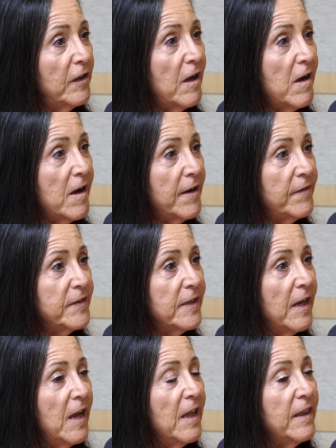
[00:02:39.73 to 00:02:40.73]
lives,
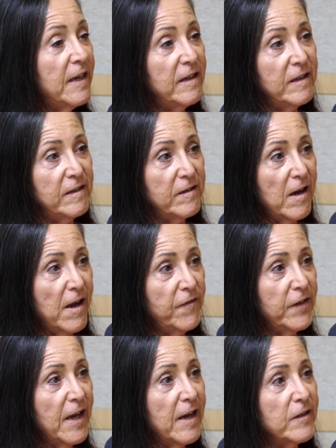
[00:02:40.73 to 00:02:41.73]
they didn't die
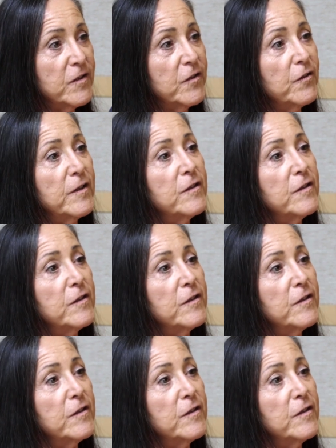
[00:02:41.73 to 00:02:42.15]
of cancer.